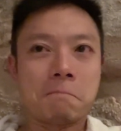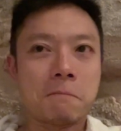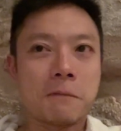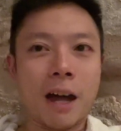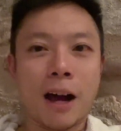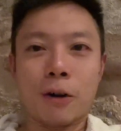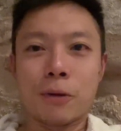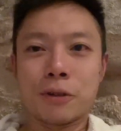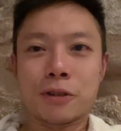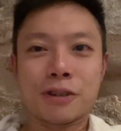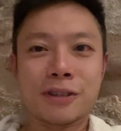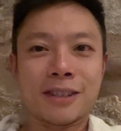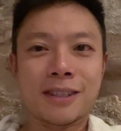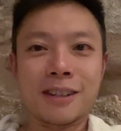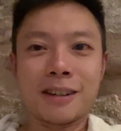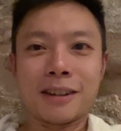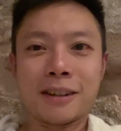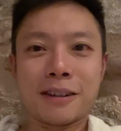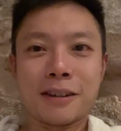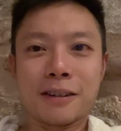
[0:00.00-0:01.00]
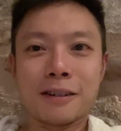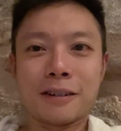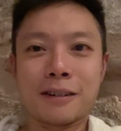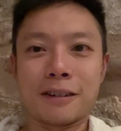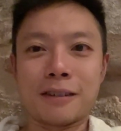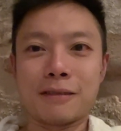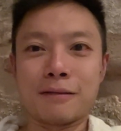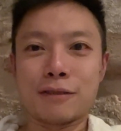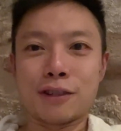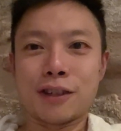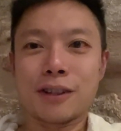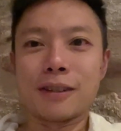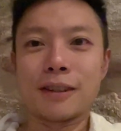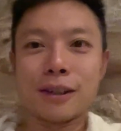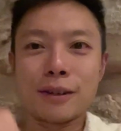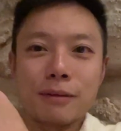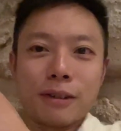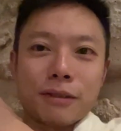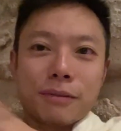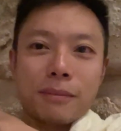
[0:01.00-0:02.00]
now we're just sitting here and
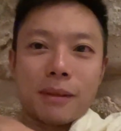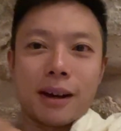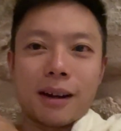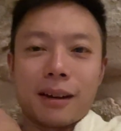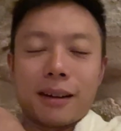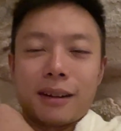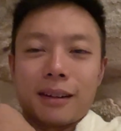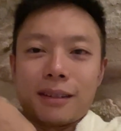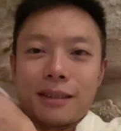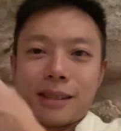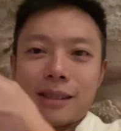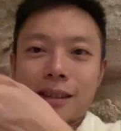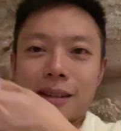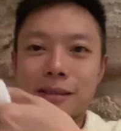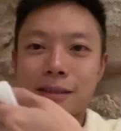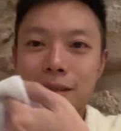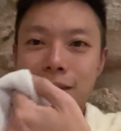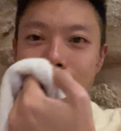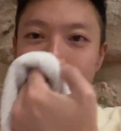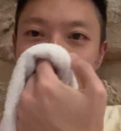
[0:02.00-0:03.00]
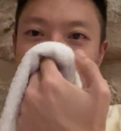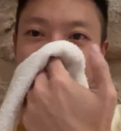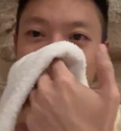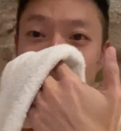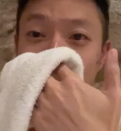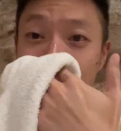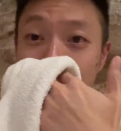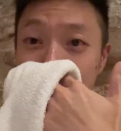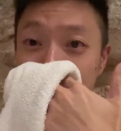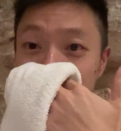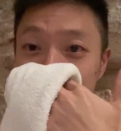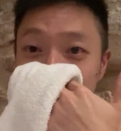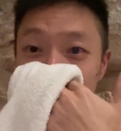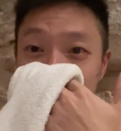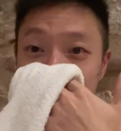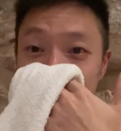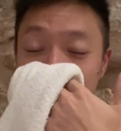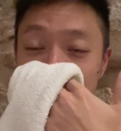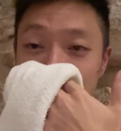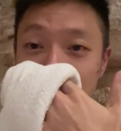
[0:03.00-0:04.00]
chilling with my scented towel,
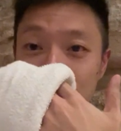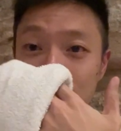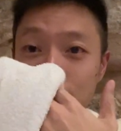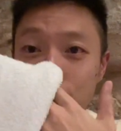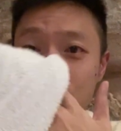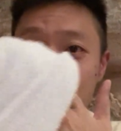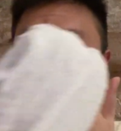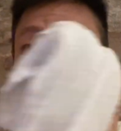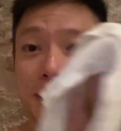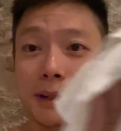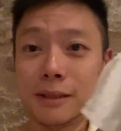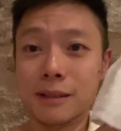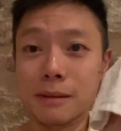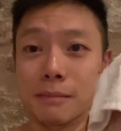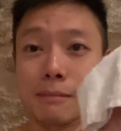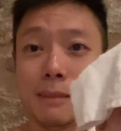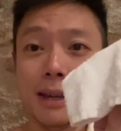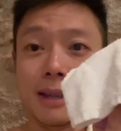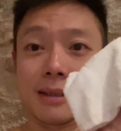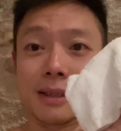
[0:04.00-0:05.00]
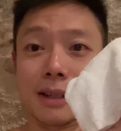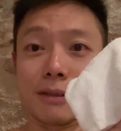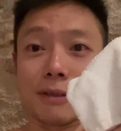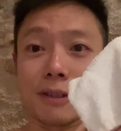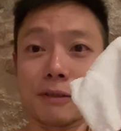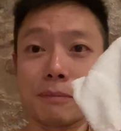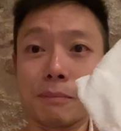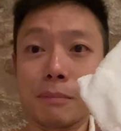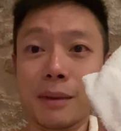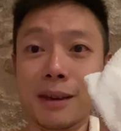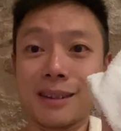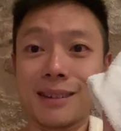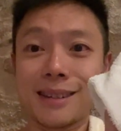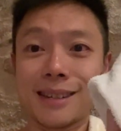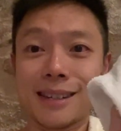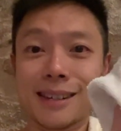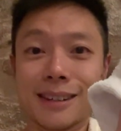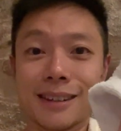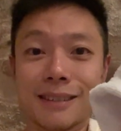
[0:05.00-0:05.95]
which smells amazing with mint.